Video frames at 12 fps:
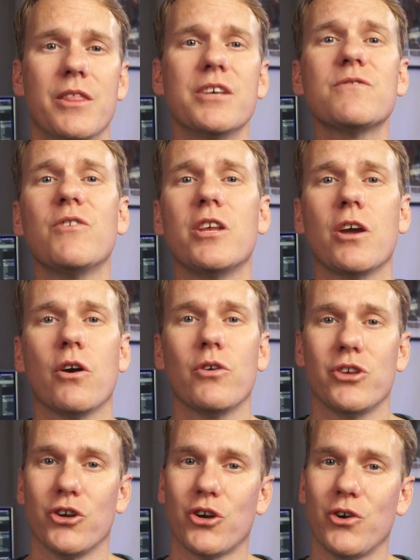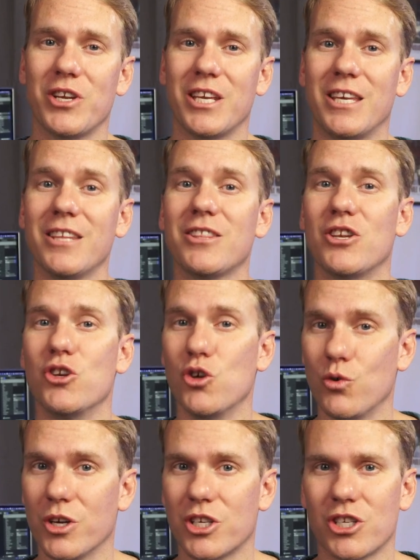In this video, you're going to get the
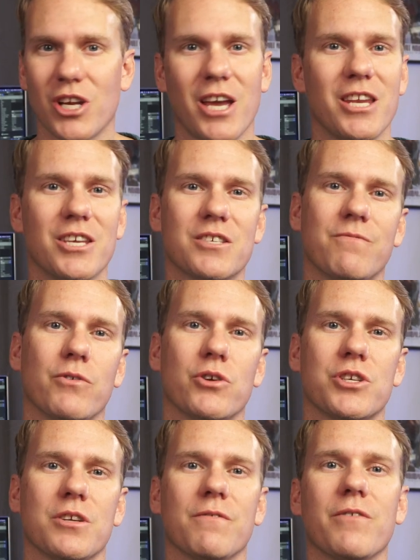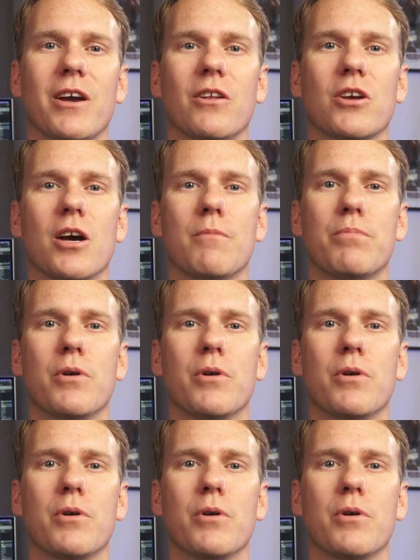newest, shiniest version of Final Cut